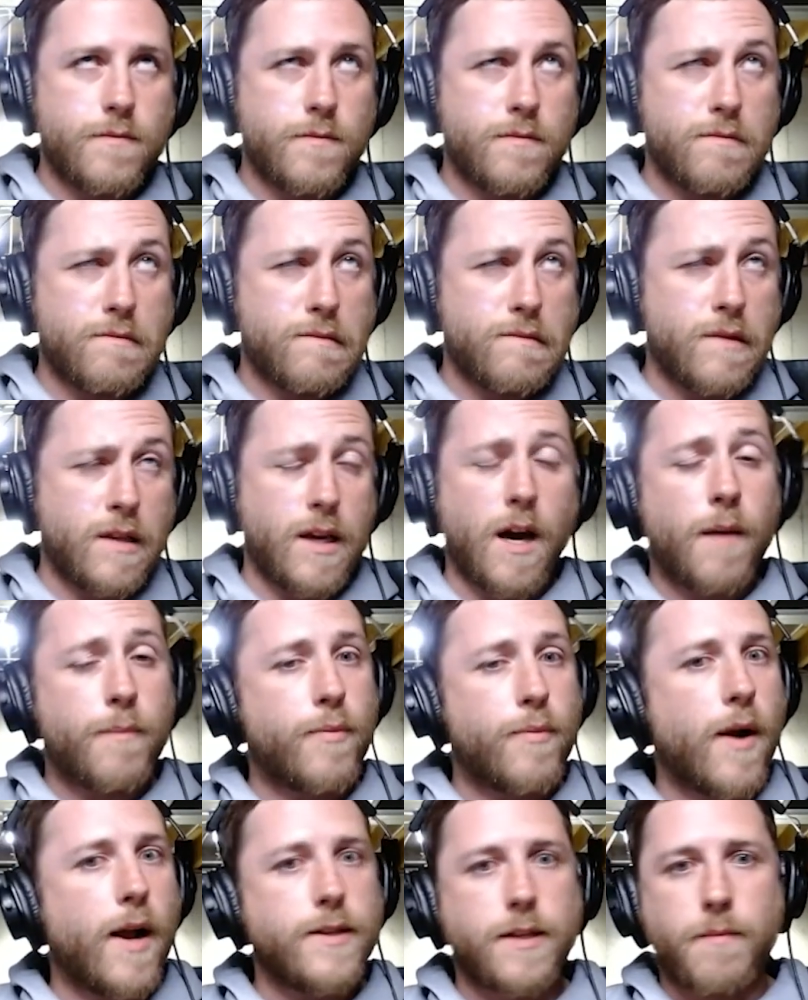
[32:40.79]
the
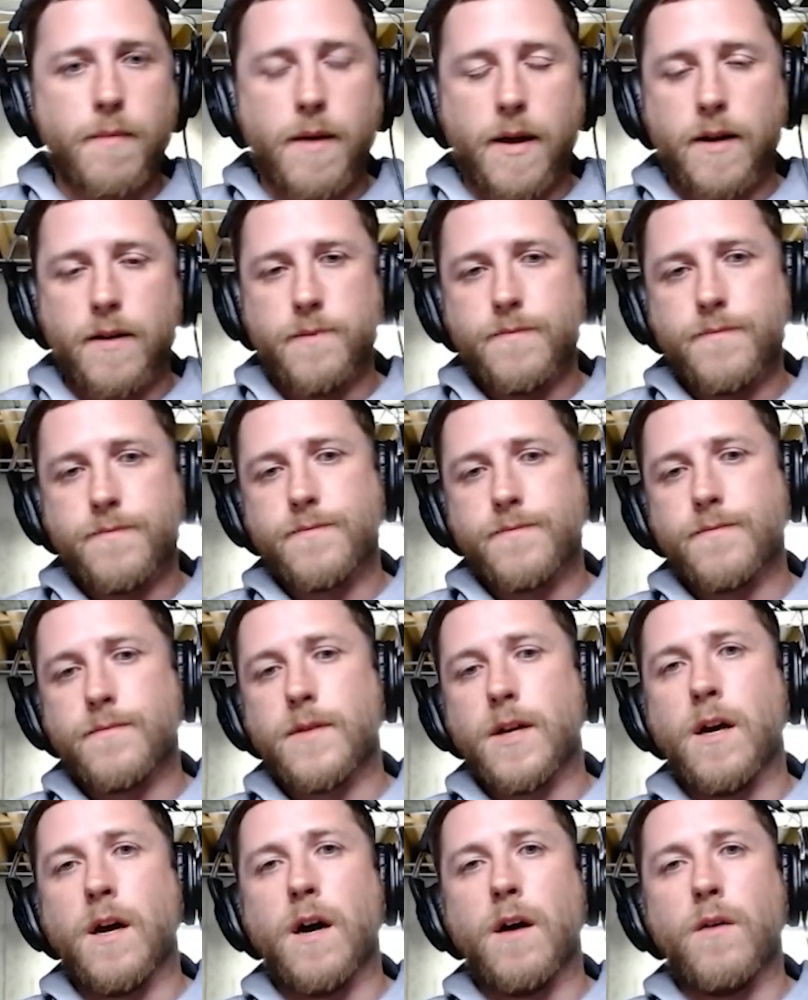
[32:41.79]
Uprising meta
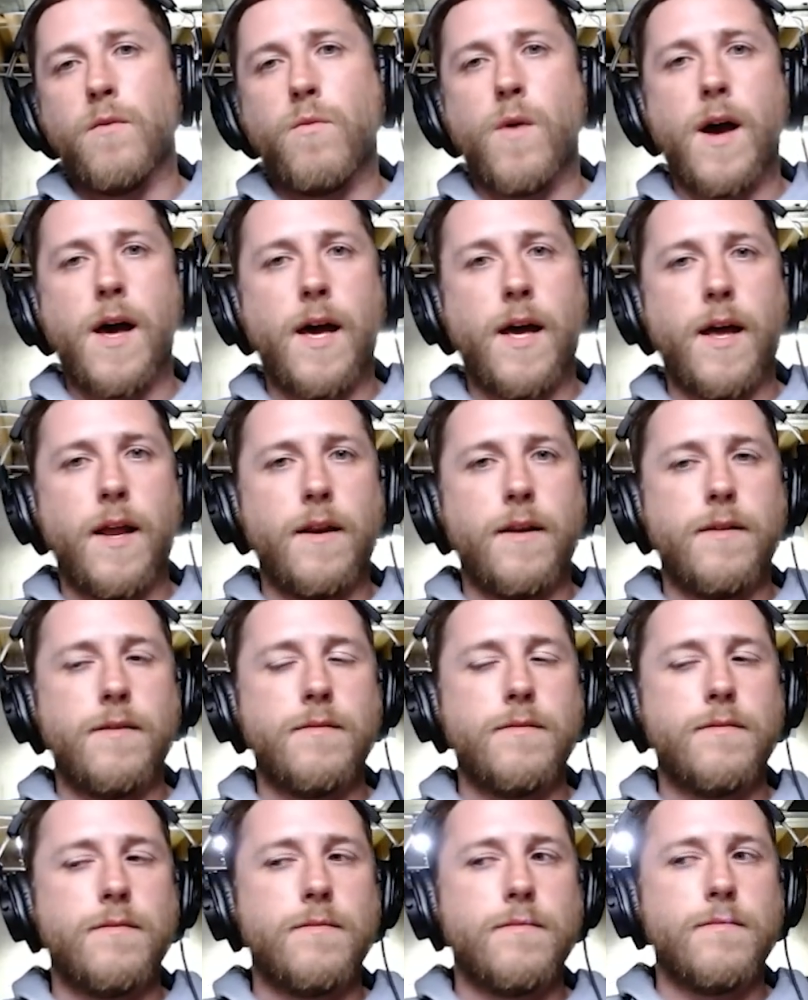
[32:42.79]
when
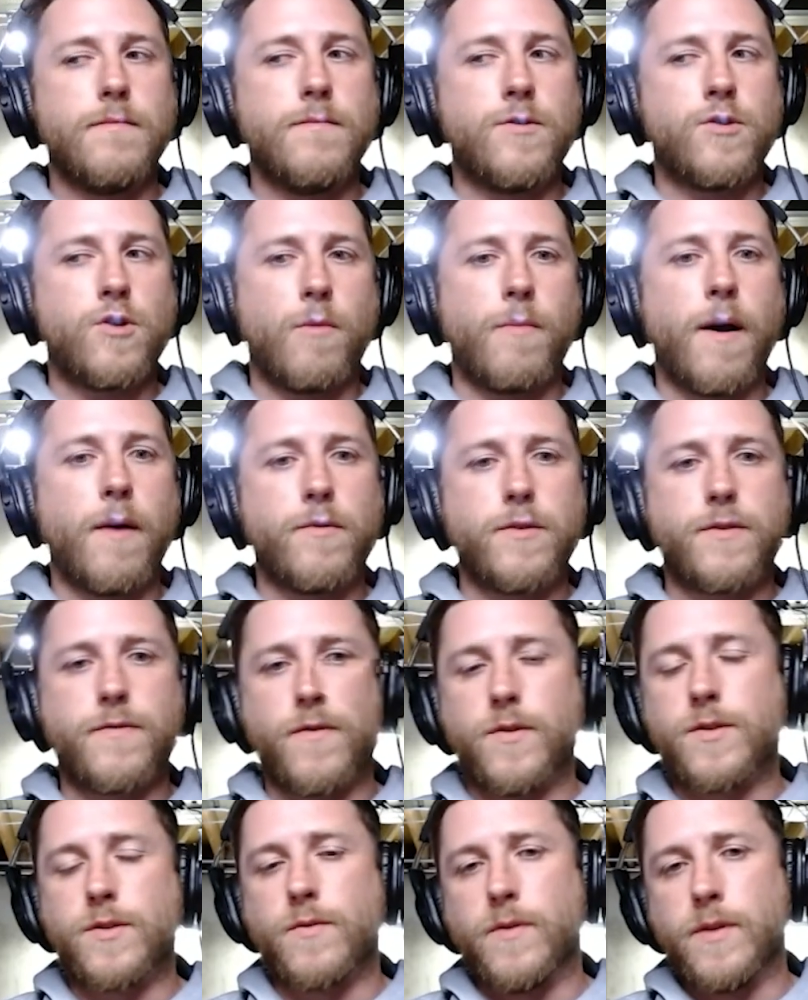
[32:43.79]
Dromai was
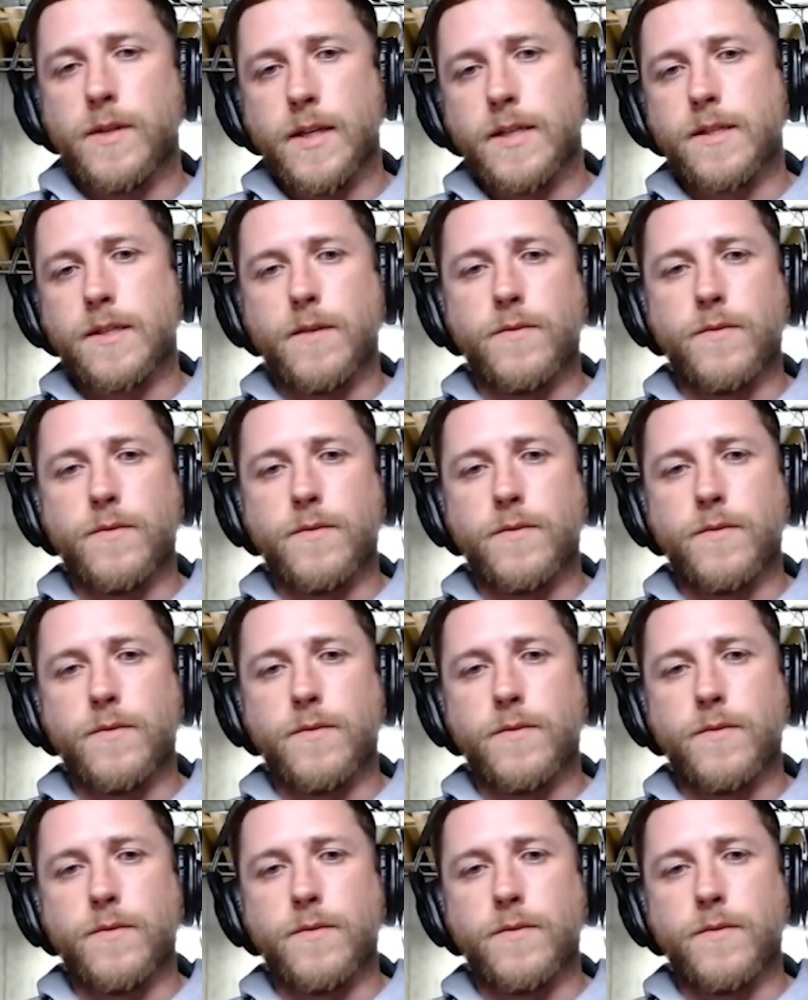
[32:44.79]
first released.